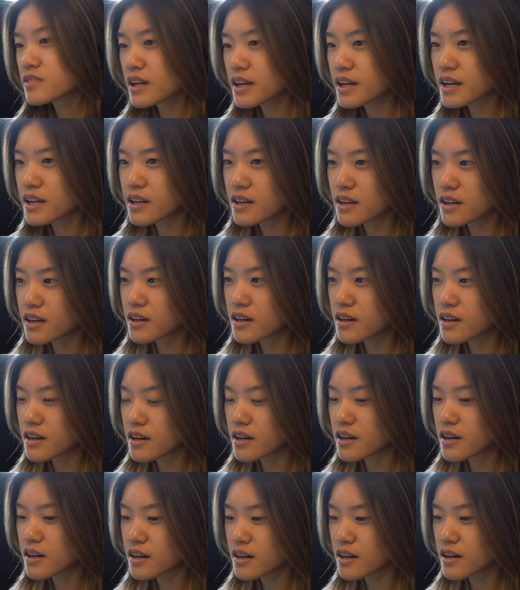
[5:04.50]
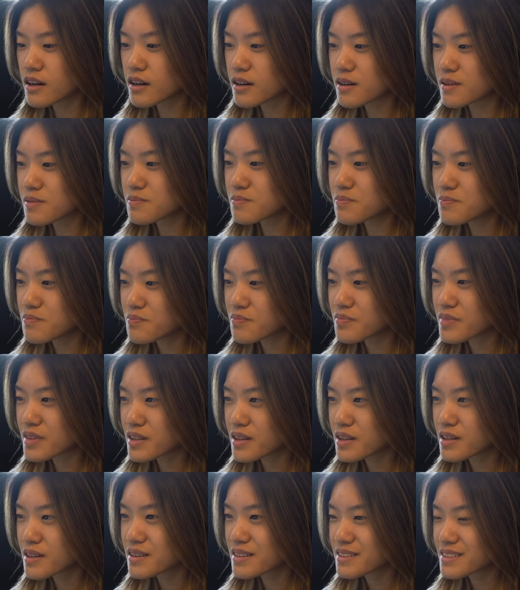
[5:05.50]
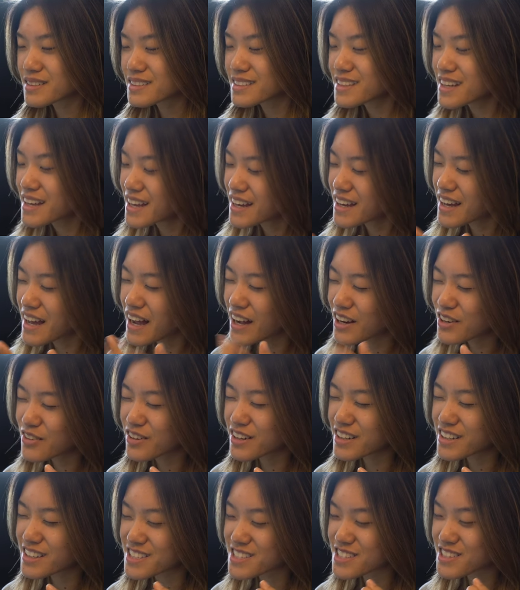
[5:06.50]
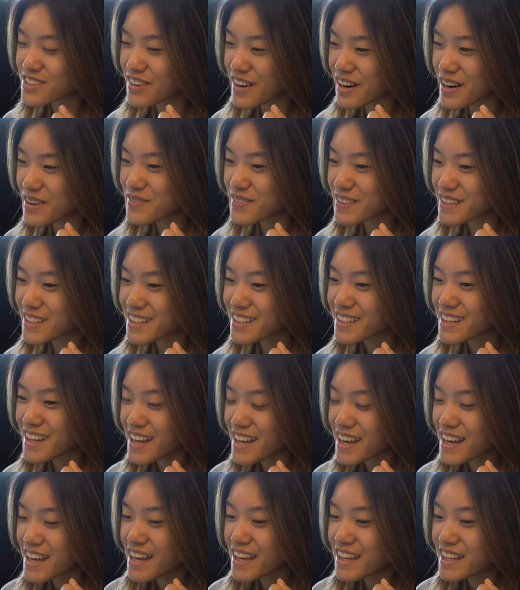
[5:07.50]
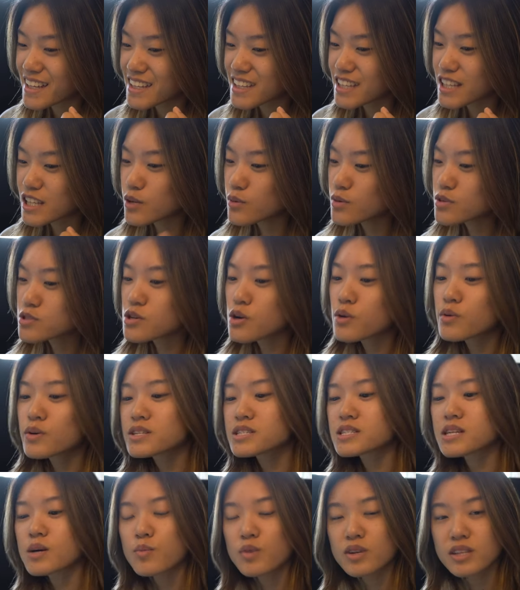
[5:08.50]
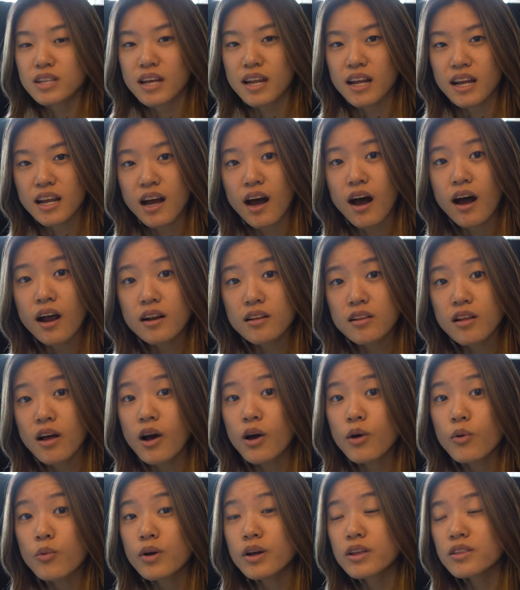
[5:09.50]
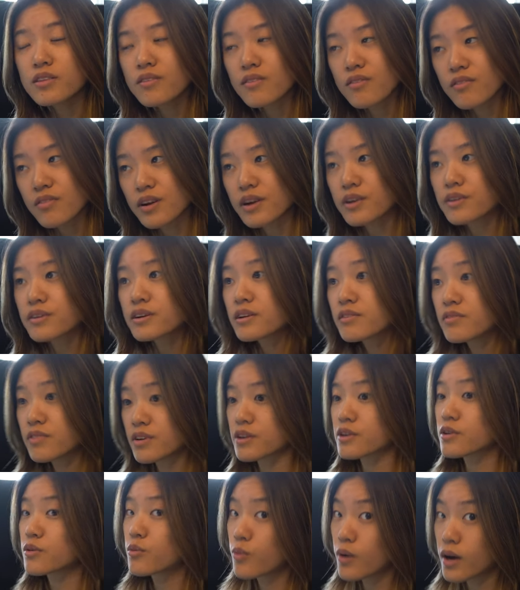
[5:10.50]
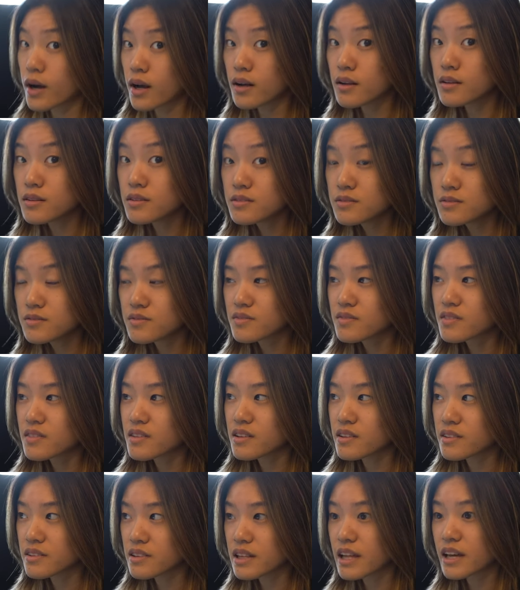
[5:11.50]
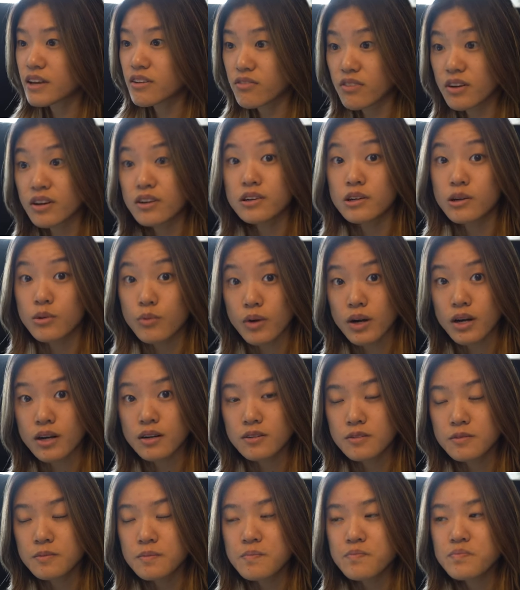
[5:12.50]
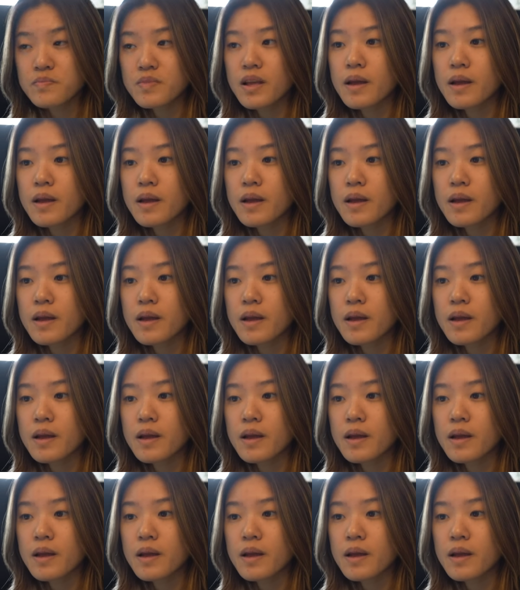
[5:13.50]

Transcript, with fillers: like, um, how do I describe it? He was always someone that I got along with very, very well, like very well